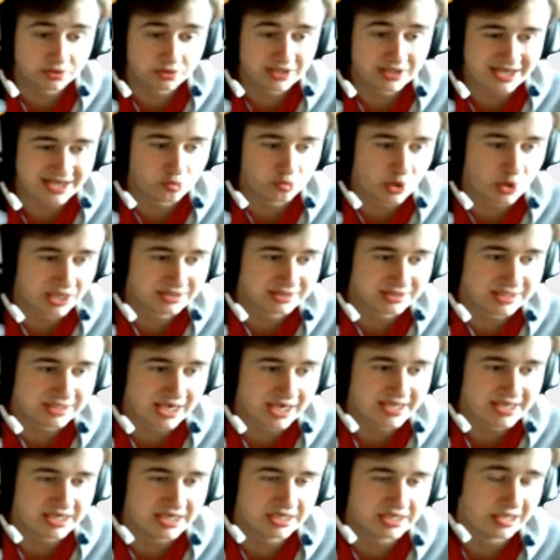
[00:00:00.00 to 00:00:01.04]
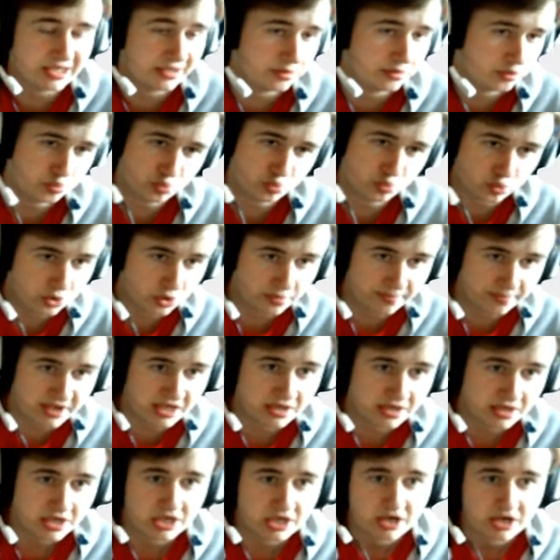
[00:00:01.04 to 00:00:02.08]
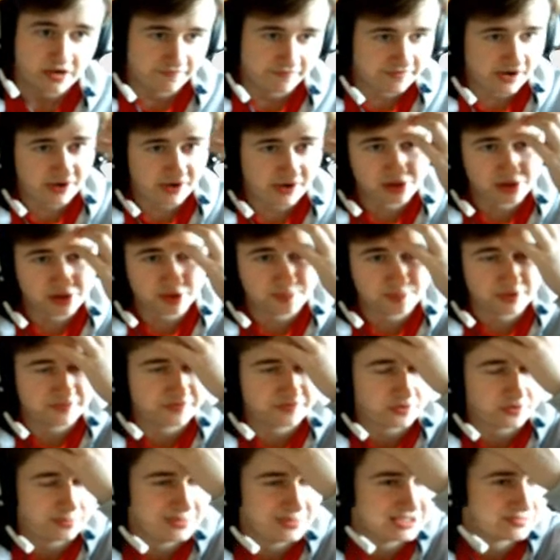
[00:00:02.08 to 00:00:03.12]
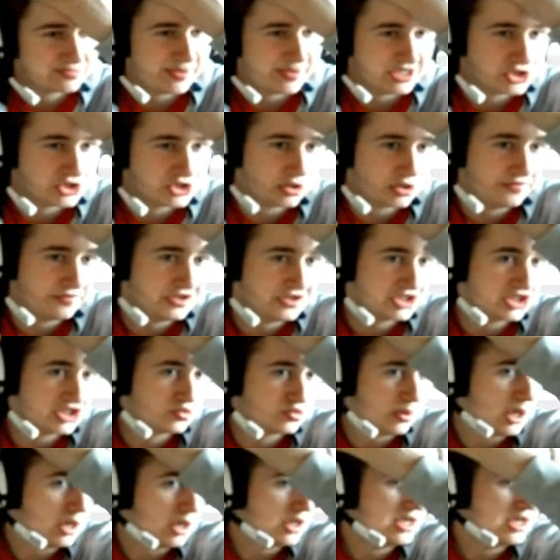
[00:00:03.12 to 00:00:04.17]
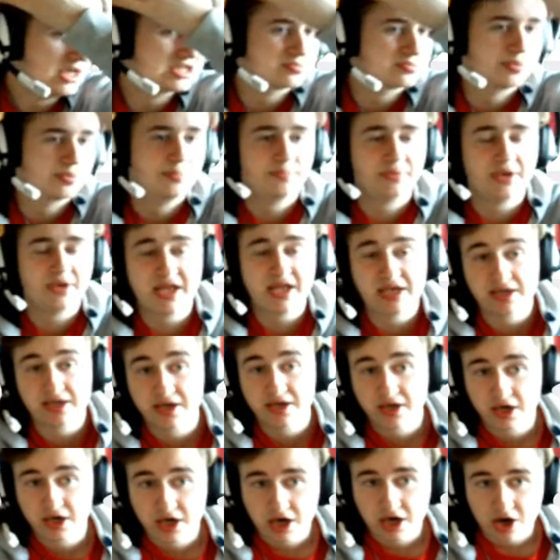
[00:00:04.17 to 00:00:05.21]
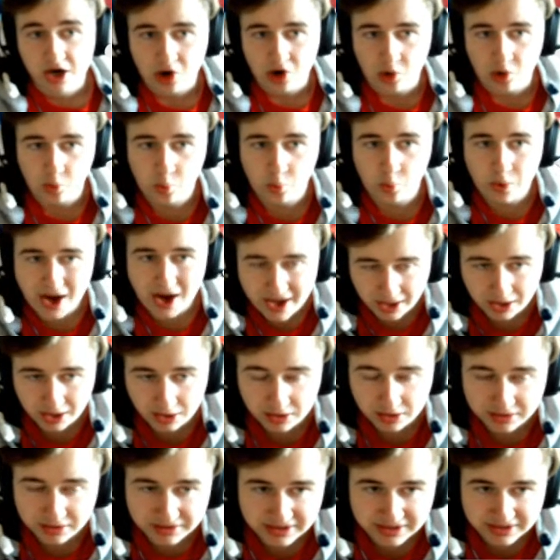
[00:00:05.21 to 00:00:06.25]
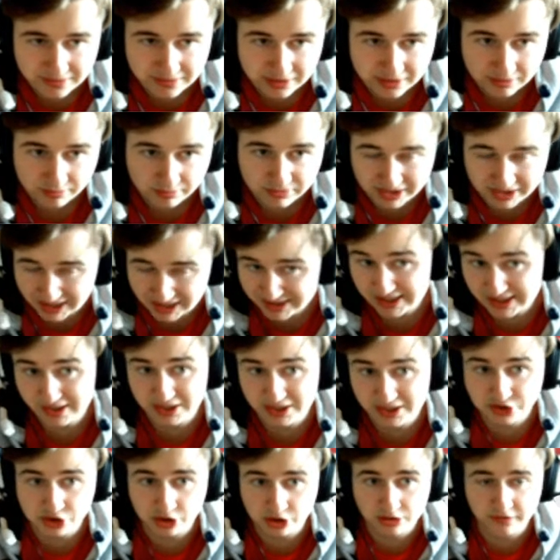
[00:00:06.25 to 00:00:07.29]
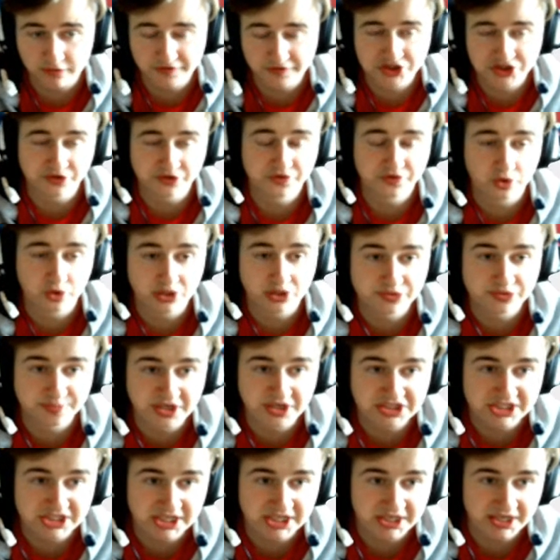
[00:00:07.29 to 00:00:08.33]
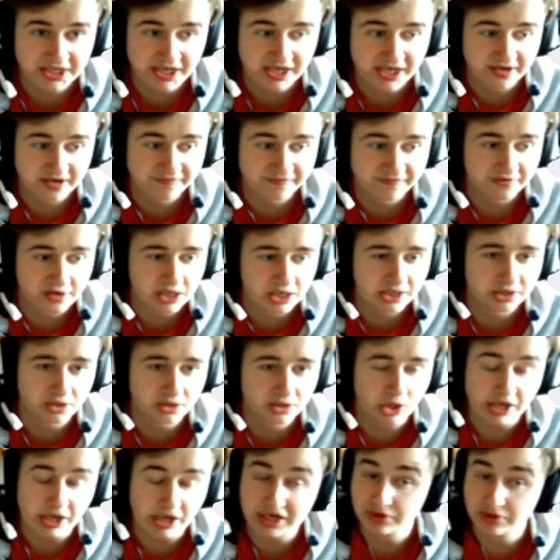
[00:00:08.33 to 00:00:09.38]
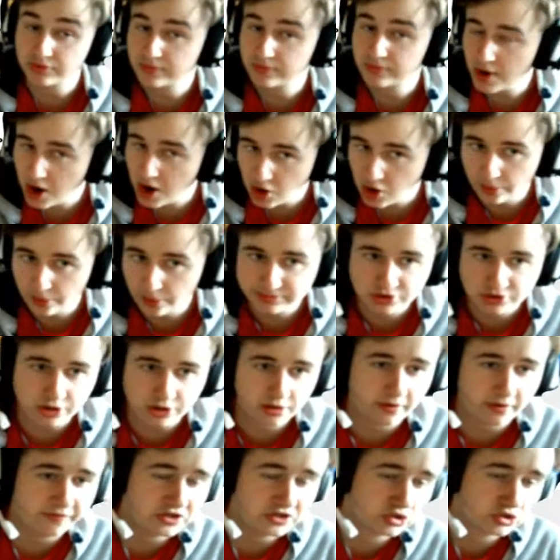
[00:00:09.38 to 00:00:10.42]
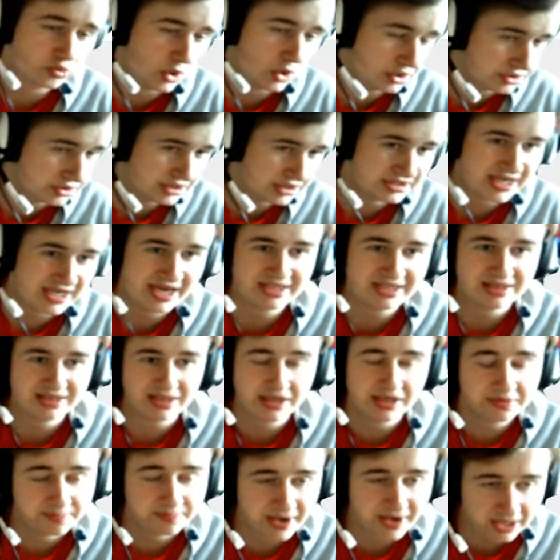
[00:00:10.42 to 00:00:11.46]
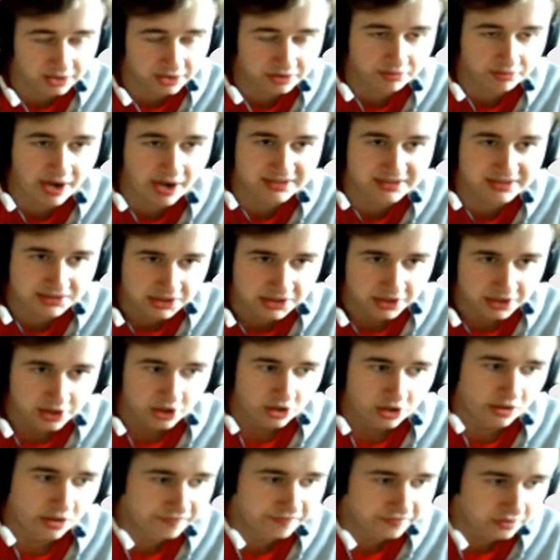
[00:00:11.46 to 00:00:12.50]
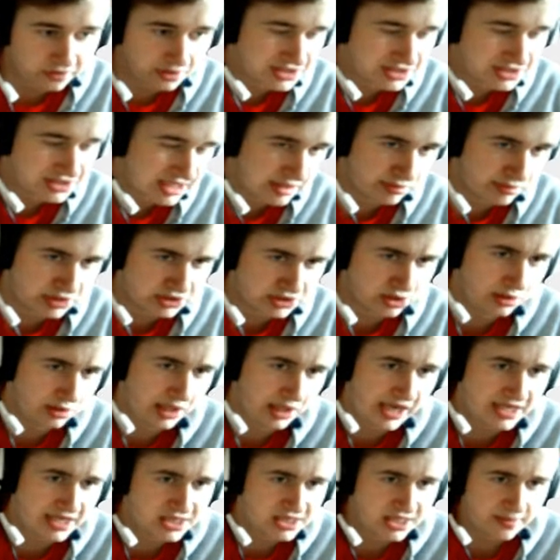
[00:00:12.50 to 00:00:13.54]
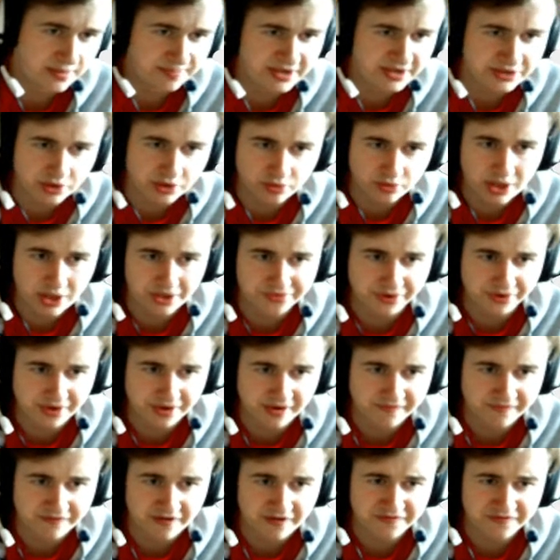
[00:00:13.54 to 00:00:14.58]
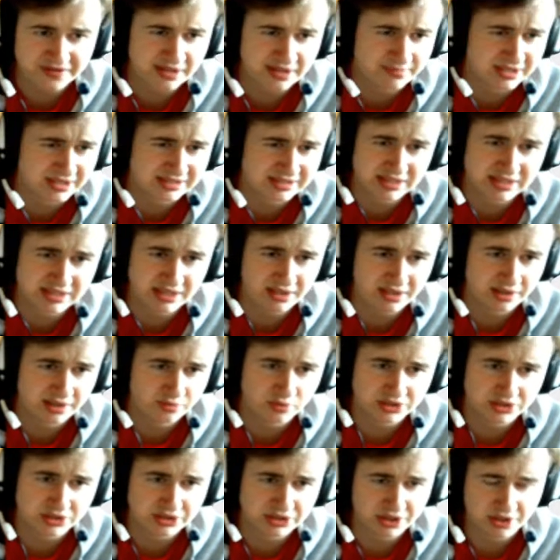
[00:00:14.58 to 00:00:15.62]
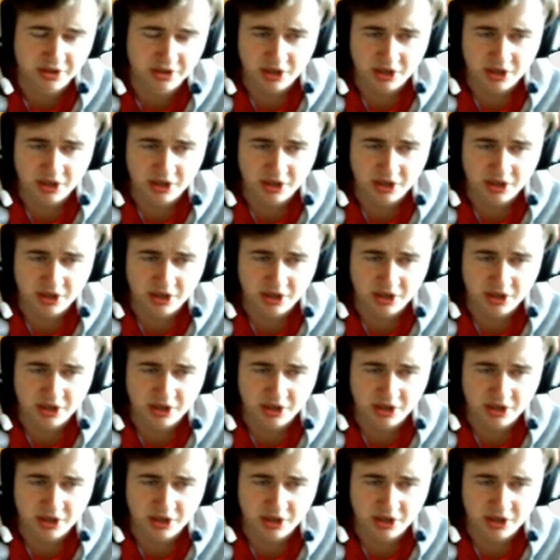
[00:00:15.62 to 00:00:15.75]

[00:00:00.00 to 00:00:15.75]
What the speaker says: that one-sided. That it would be very good performance by Djokovic as well. He has been playing well. Nadal and Djokovic, of course, meeting in final in Rome. Djokovic won the title in Belgrade. Of course, that was only ATP 250, but still, it was a